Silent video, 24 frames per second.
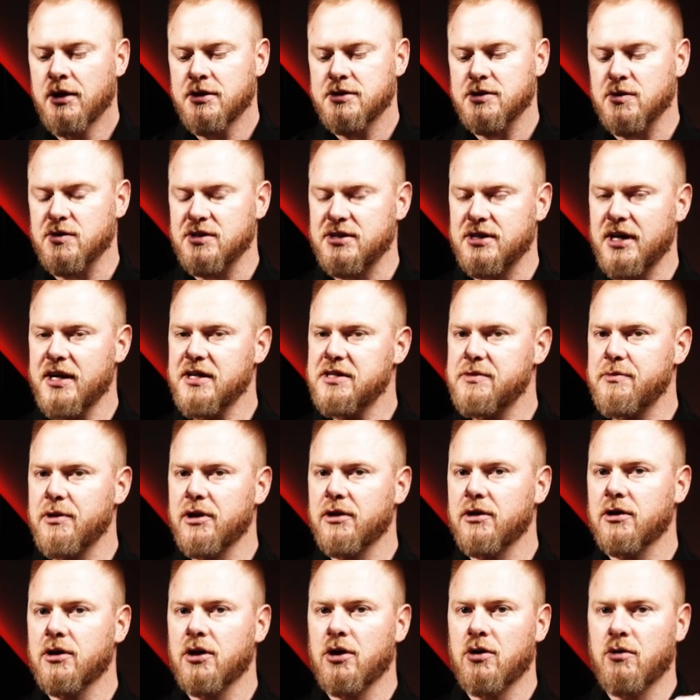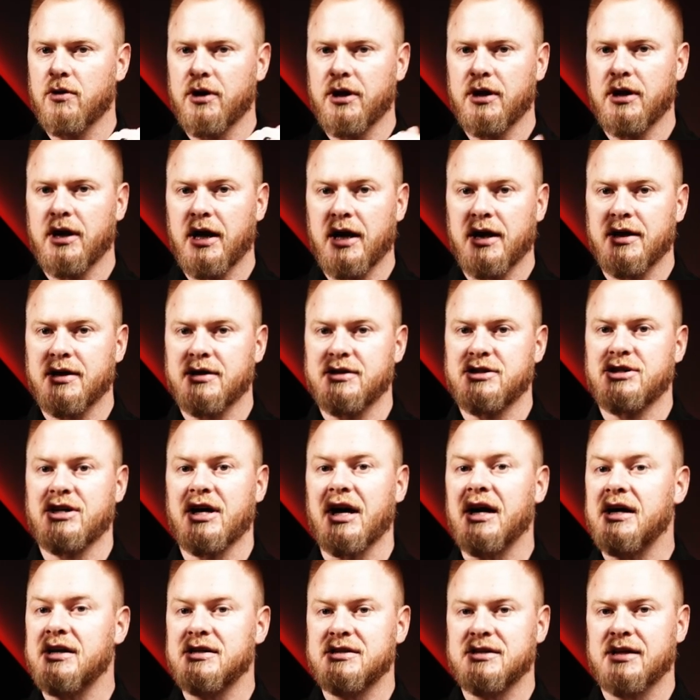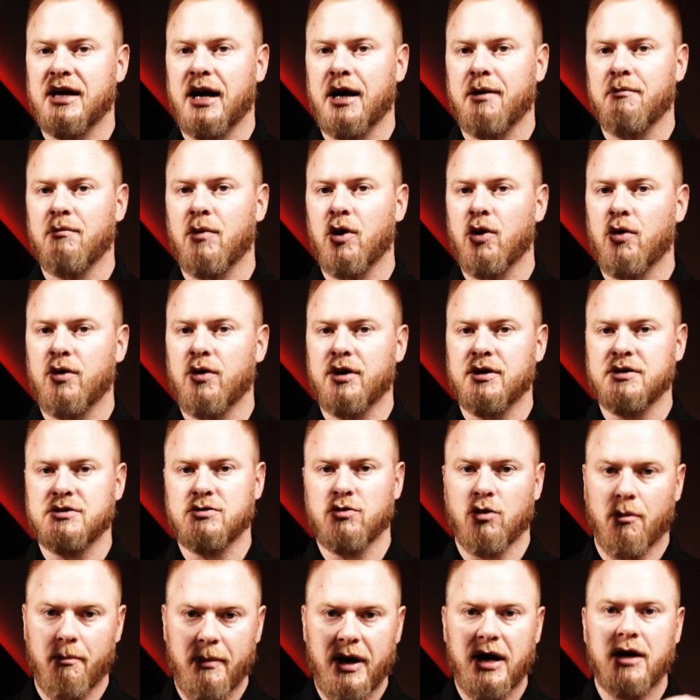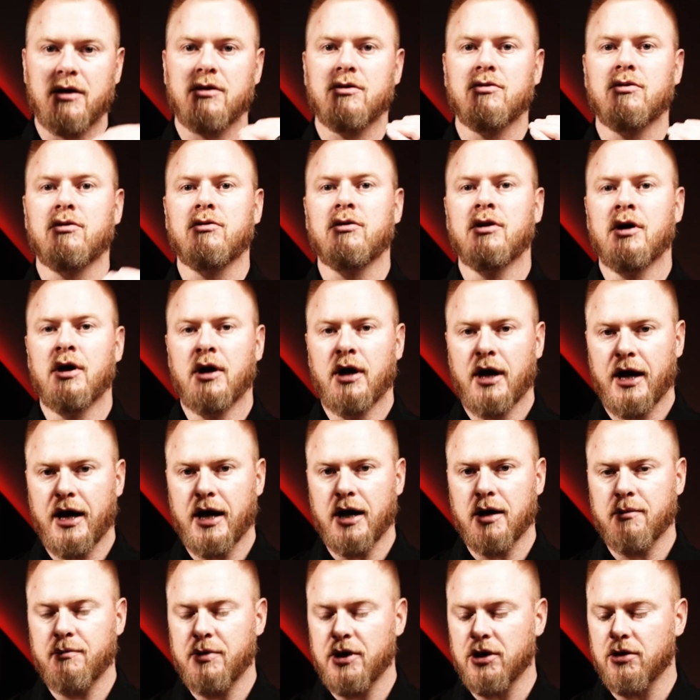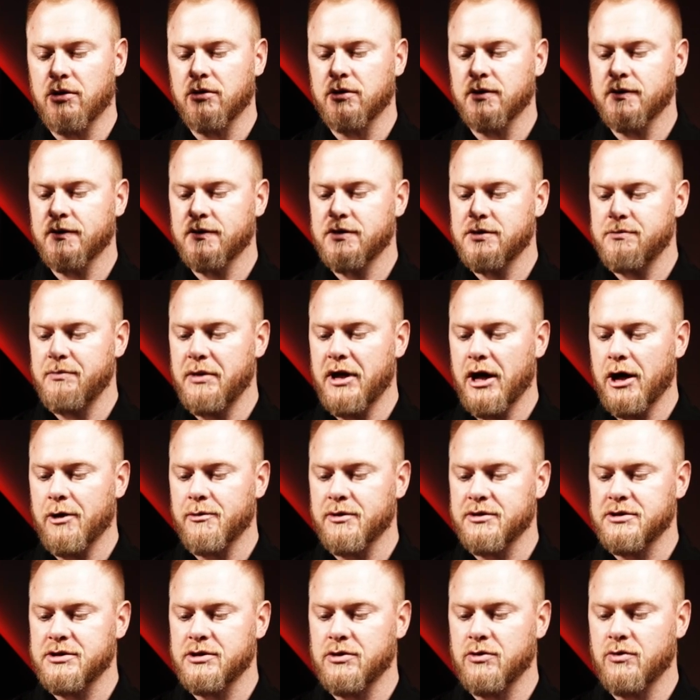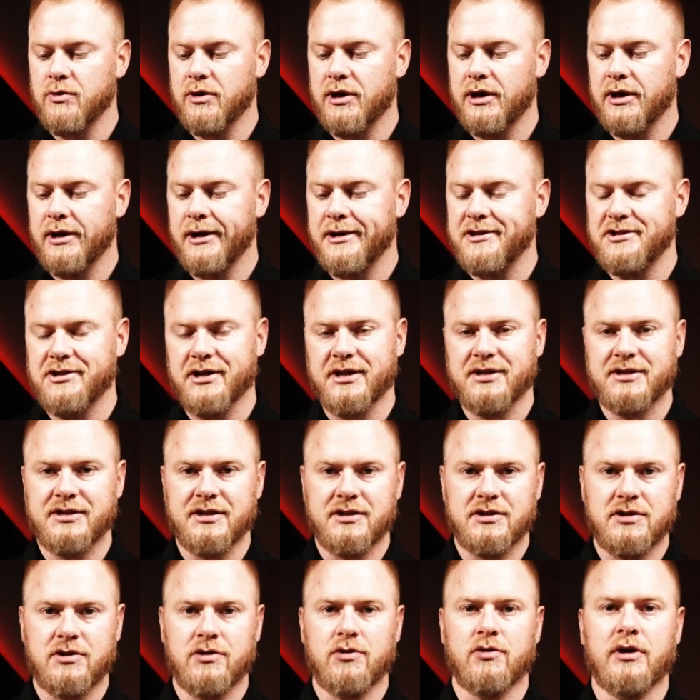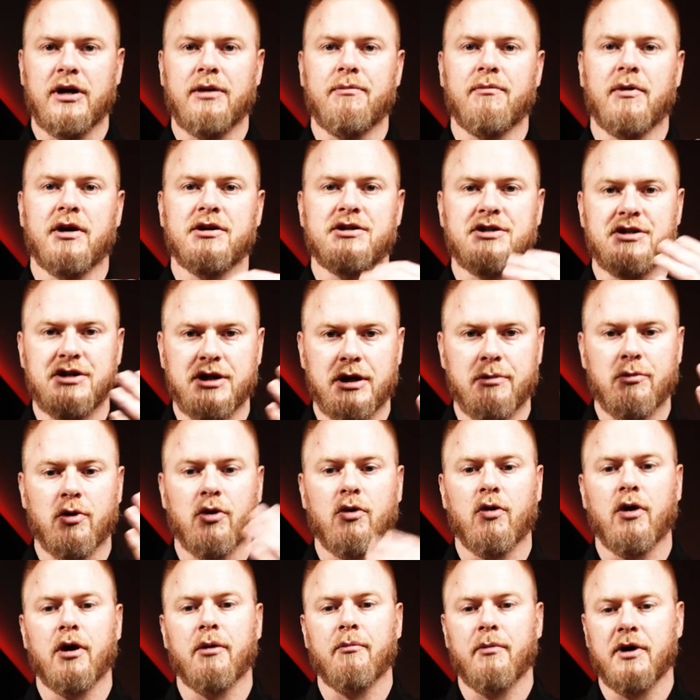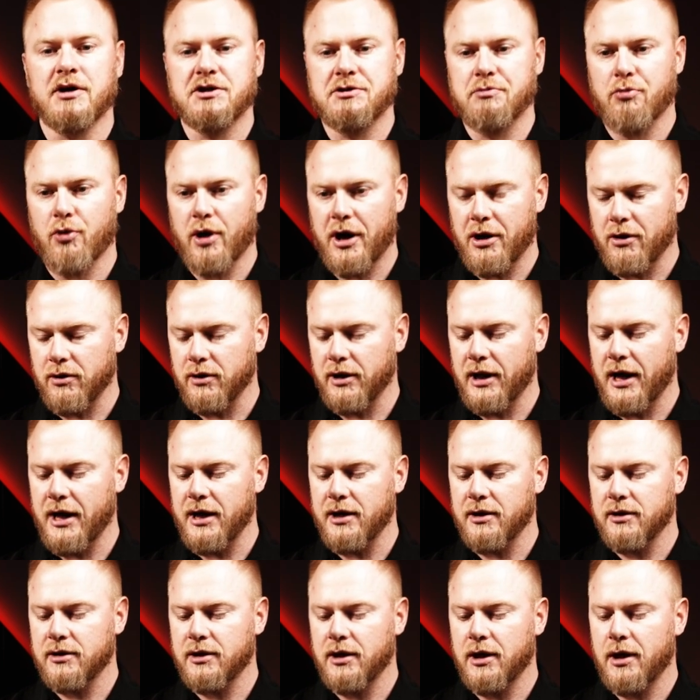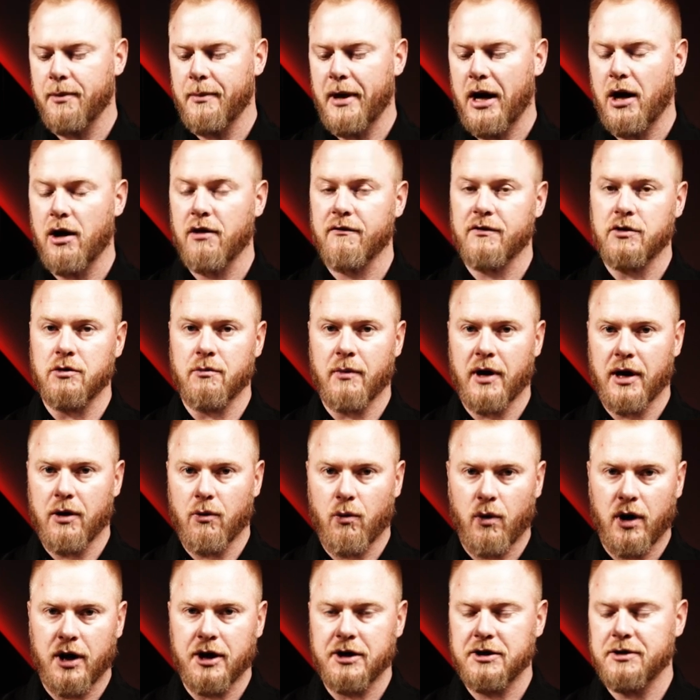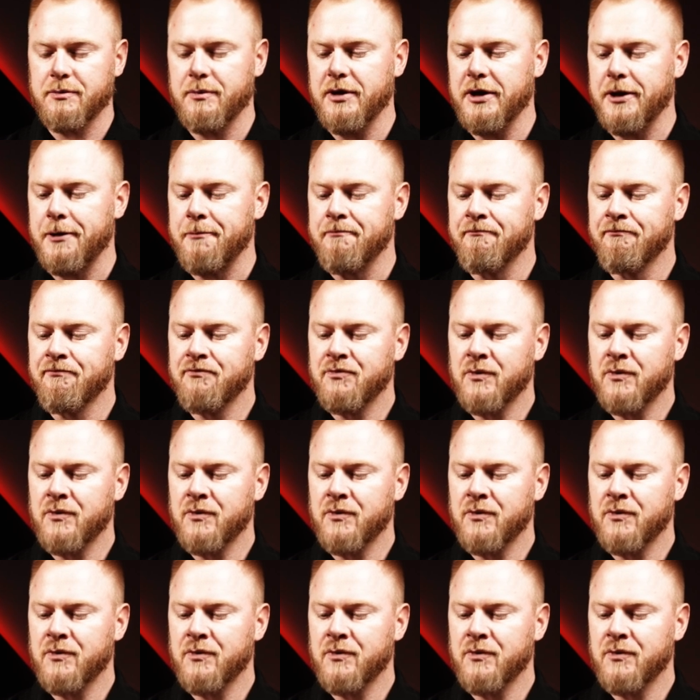So it's nice to be able to go in and change that mode into a manual and be able to adjust it to a much dimmer or a much brighter light, however you might want it to be.